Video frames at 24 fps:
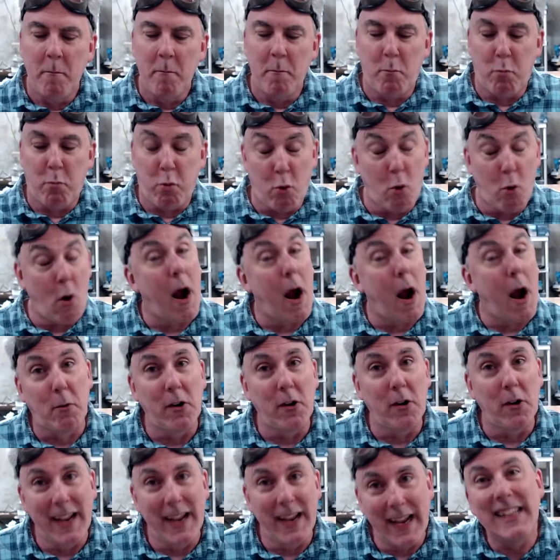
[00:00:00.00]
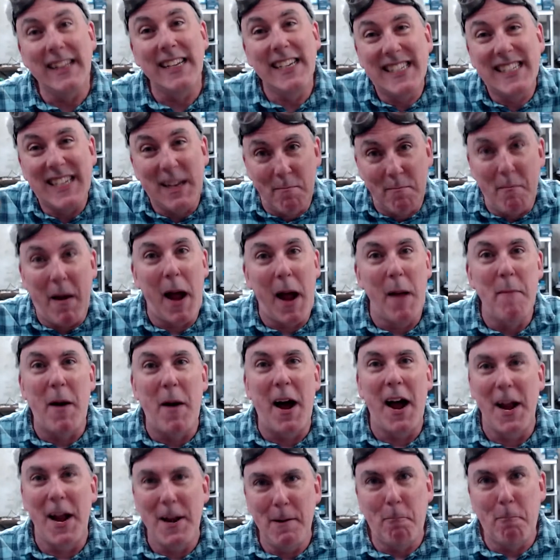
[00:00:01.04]
properly, at least in my
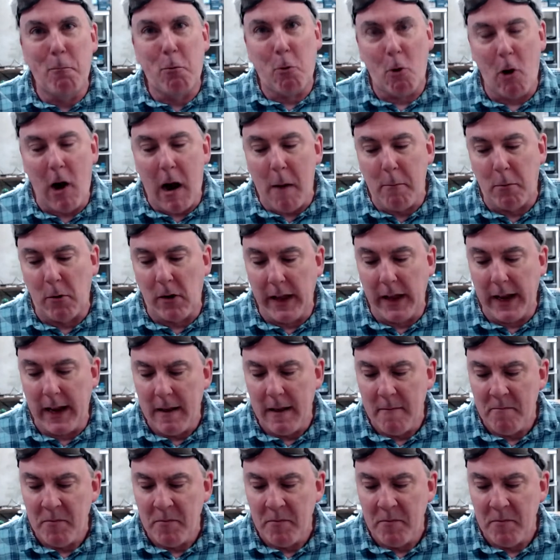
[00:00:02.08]
mind, properly.